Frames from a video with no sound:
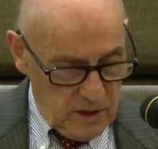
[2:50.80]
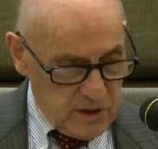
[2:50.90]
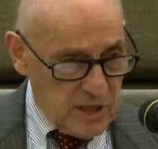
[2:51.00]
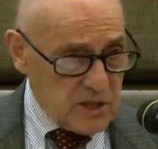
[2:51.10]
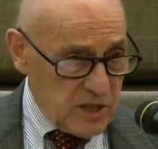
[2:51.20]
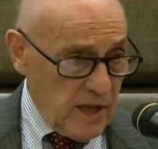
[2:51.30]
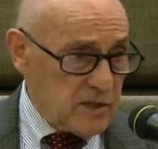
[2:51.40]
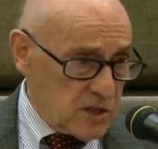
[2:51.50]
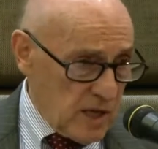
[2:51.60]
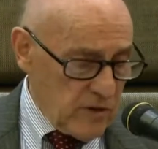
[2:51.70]
Since
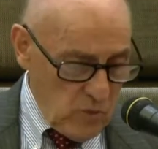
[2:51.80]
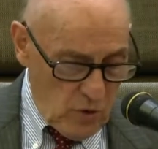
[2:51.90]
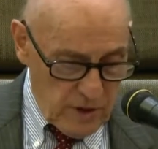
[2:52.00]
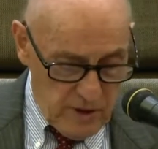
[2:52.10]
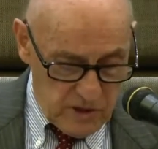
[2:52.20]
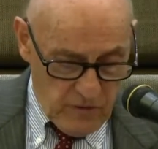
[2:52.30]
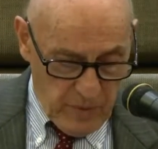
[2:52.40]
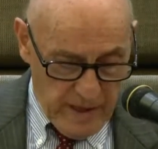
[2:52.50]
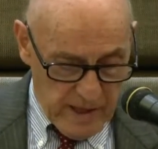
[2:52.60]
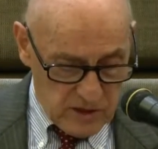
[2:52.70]
then, seven more years have
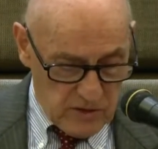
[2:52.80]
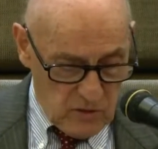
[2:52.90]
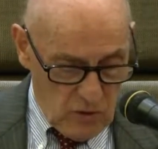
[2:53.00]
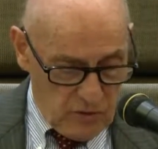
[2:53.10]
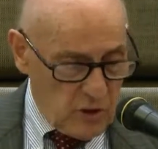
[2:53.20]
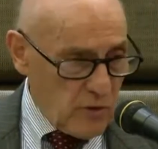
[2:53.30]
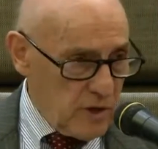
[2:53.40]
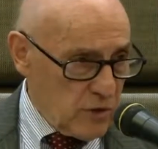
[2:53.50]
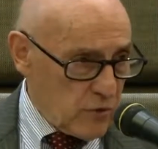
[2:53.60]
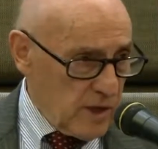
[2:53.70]
passed, and the North
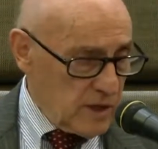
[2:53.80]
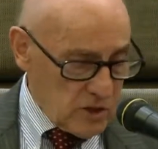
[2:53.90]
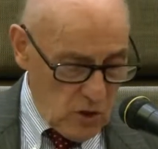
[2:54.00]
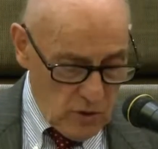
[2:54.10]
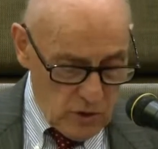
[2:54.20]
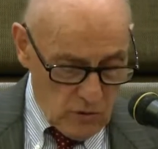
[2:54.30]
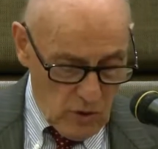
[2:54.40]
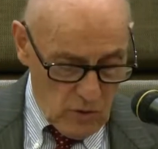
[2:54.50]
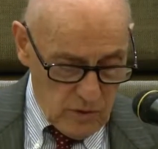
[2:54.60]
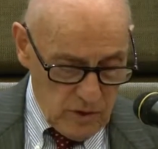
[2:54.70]
Korean threat has only
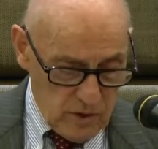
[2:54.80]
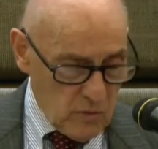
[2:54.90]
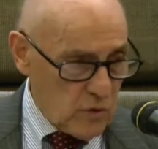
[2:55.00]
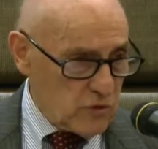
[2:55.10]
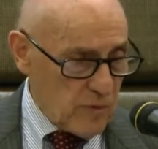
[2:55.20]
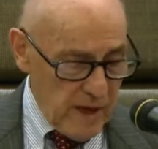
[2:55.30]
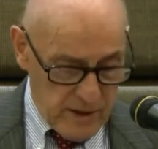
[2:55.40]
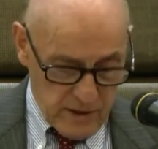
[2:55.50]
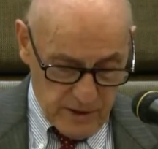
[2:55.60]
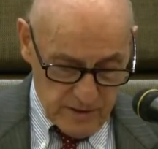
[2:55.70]
grown more
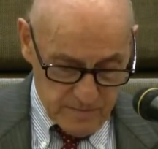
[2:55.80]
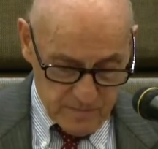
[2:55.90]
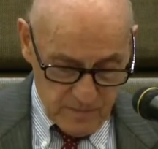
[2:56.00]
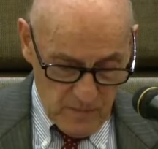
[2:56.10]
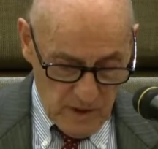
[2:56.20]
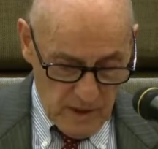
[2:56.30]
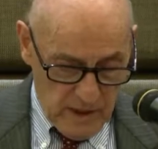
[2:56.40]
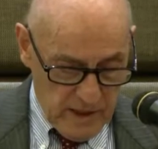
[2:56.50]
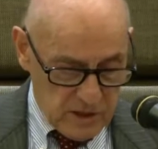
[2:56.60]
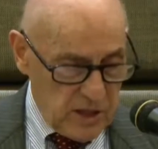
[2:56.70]
dramatically.
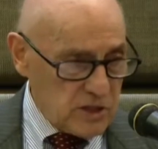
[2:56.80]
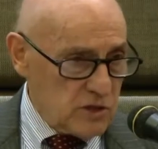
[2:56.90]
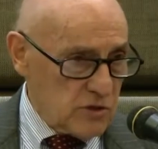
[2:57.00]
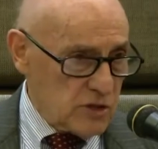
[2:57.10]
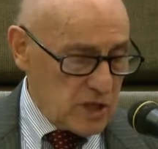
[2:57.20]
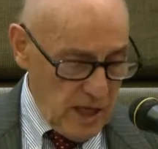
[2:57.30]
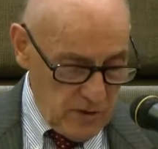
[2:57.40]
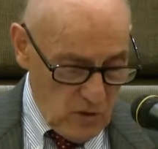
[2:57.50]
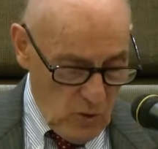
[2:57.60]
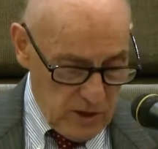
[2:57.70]
As Kissinger
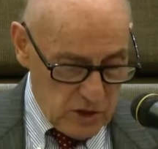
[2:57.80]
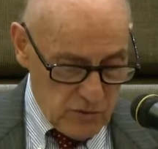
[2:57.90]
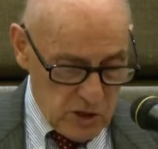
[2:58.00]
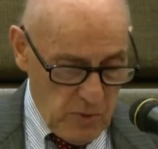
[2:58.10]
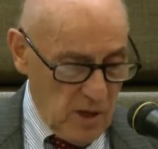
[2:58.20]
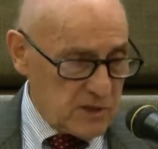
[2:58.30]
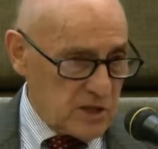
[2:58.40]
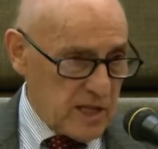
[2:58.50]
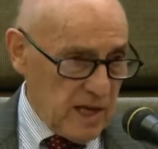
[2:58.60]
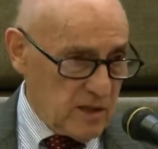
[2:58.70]
said, the West's response
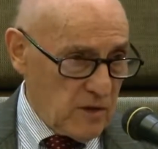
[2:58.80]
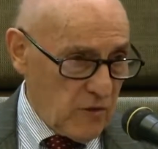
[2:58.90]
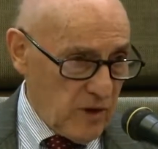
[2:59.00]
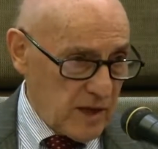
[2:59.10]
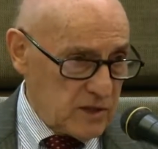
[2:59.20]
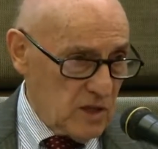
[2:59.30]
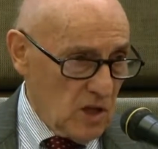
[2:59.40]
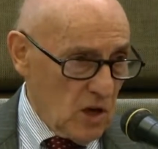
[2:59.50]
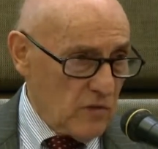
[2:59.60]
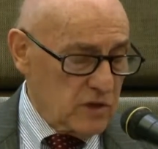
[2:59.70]
has had the effect
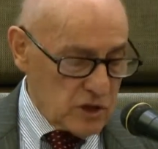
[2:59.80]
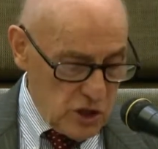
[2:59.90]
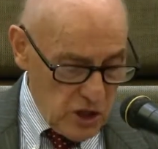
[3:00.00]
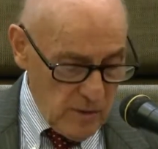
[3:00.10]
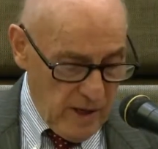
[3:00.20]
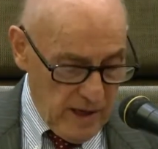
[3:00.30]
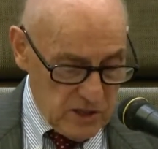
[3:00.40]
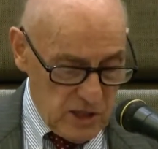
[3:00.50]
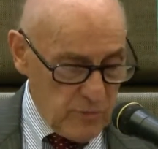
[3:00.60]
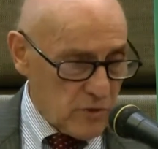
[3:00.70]
of legitimizing